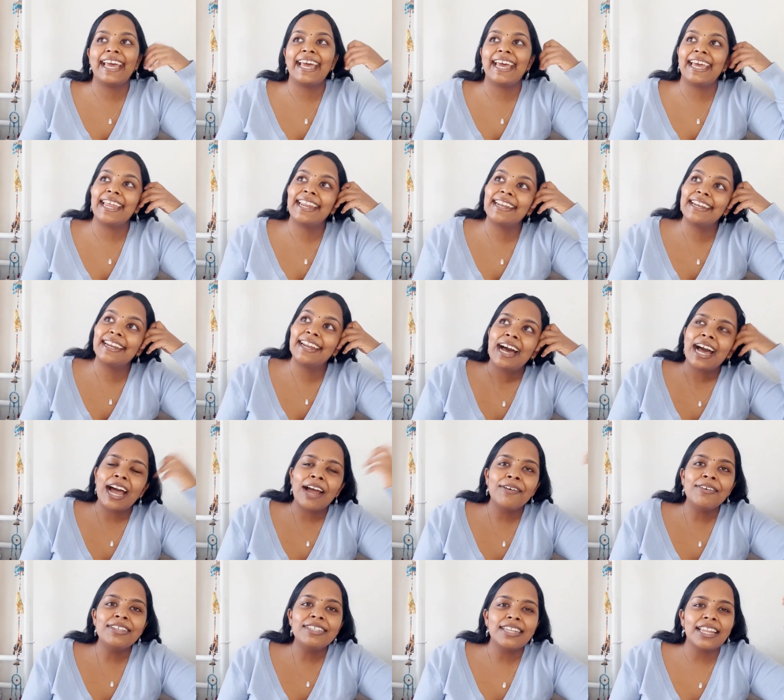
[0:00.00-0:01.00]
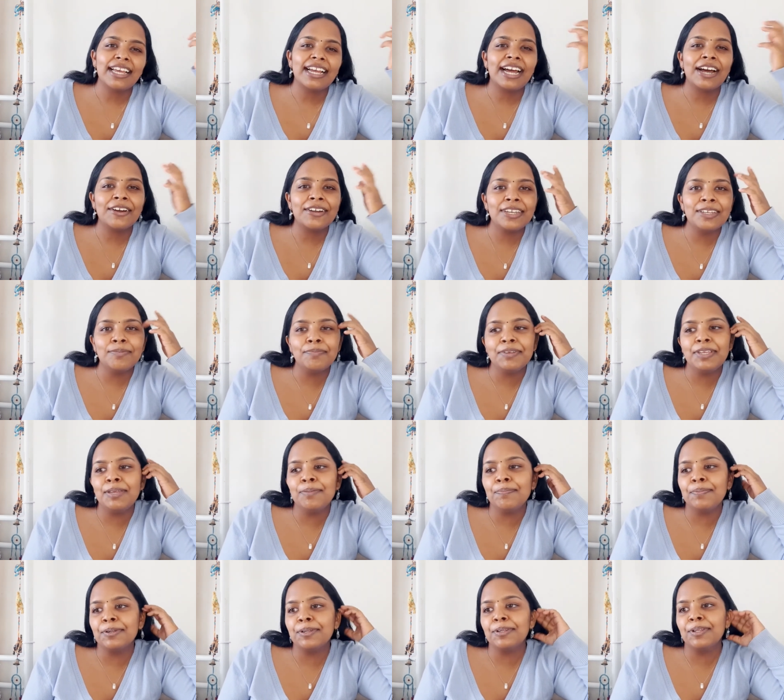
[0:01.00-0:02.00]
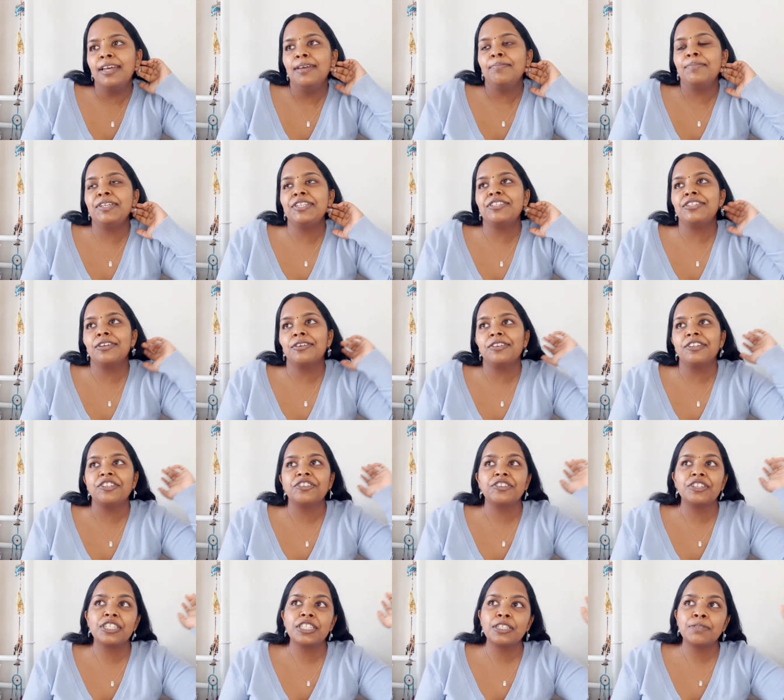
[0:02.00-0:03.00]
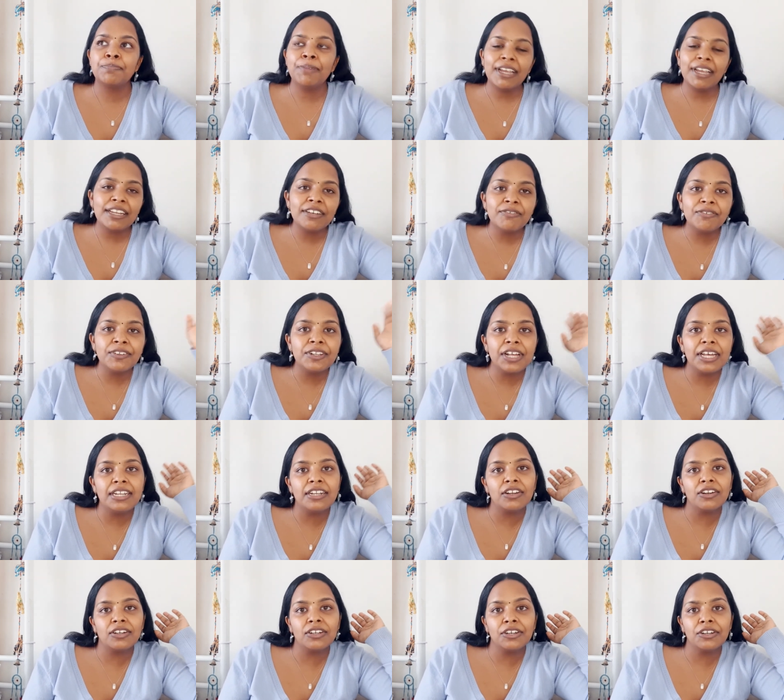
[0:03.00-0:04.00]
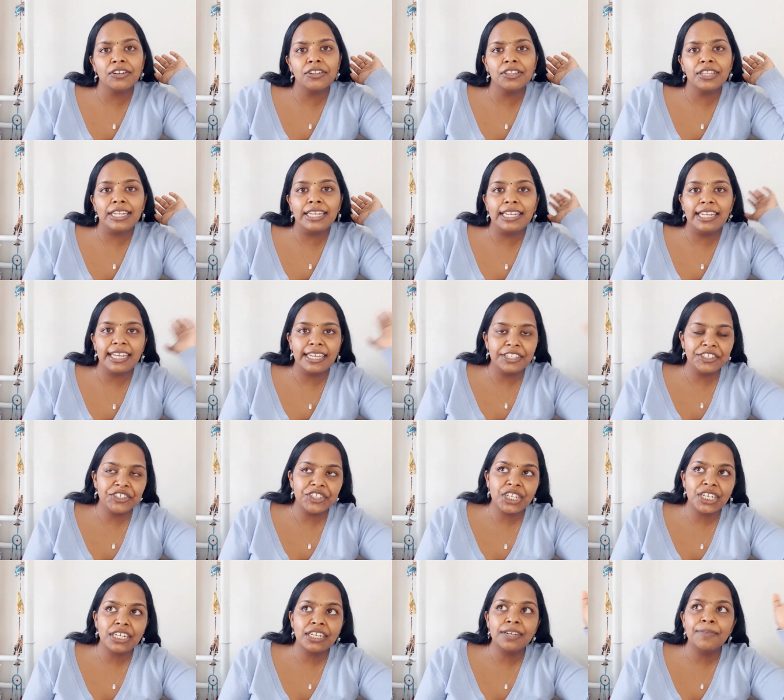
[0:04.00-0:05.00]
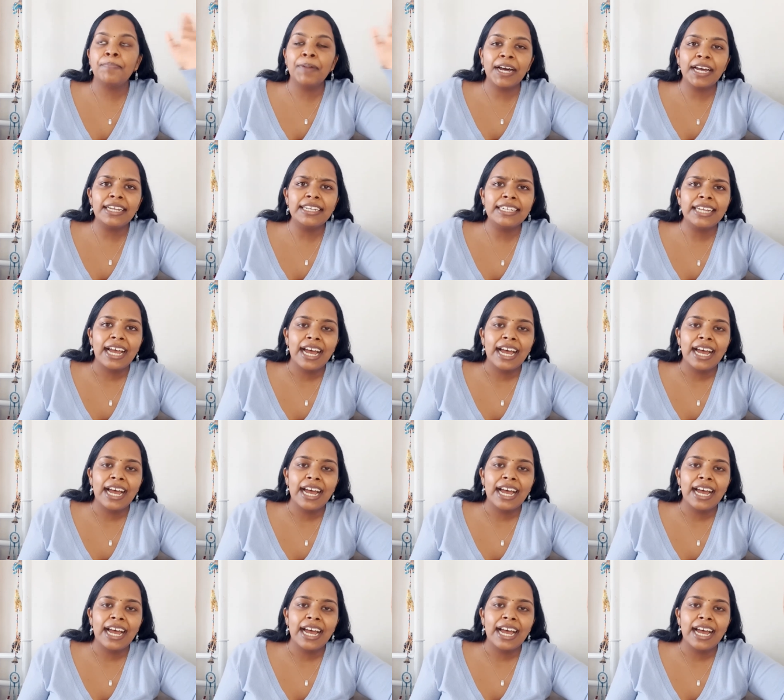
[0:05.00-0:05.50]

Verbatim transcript: And I was like, how can people, be so disrespectful and not go to the lecture. But